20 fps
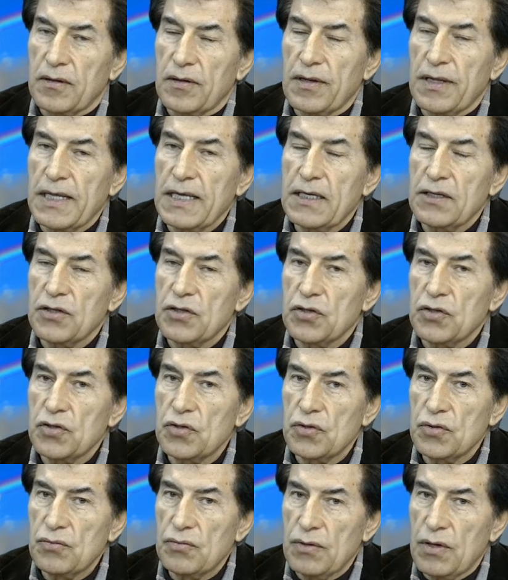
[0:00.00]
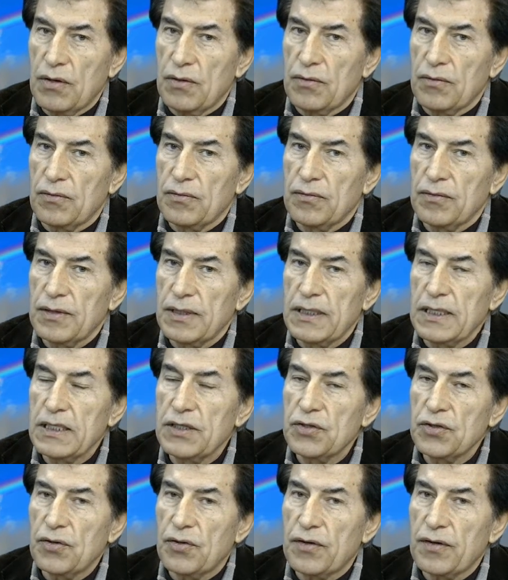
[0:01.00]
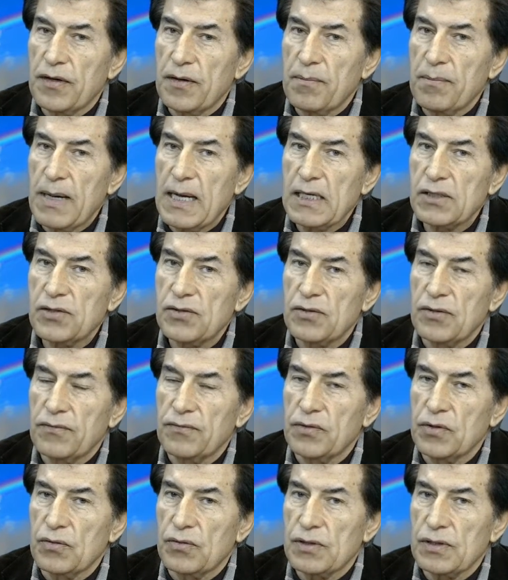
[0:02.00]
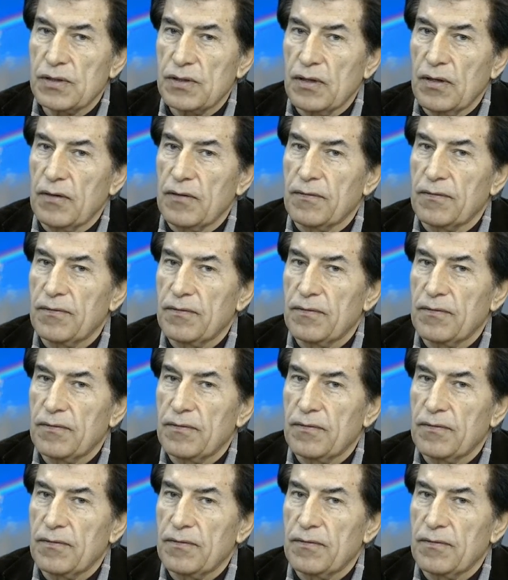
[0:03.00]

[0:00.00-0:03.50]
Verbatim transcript: Then you know, then you are the master of yourself.